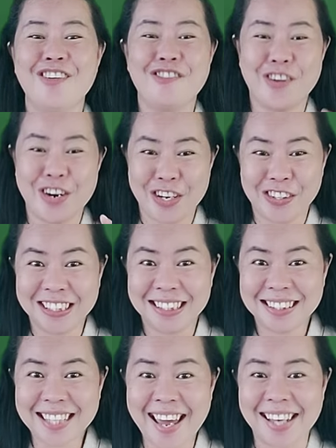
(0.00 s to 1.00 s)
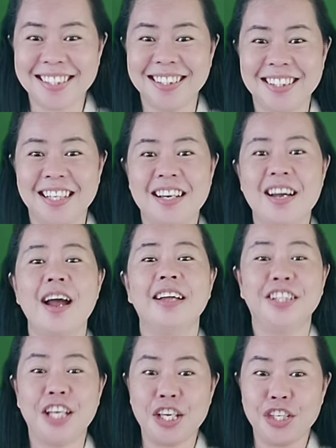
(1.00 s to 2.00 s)
For your sex,
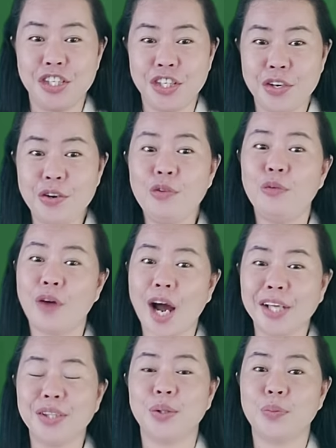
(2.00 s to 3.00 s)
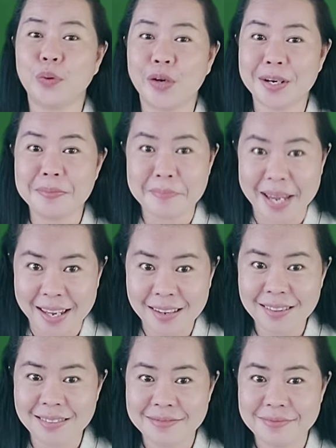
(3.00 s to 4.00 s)
did you write the word male